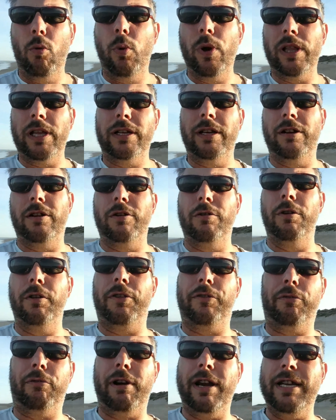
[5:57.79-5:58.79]
are willing to do it
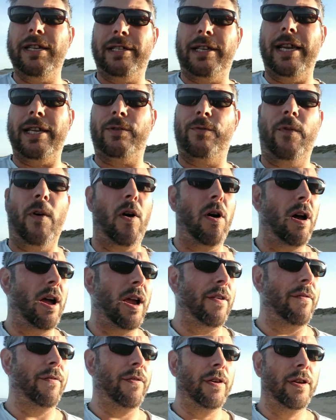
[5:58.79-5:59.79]

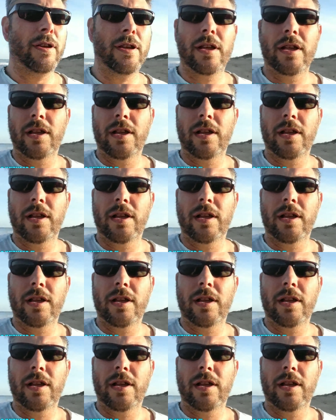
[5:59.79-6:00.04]
365.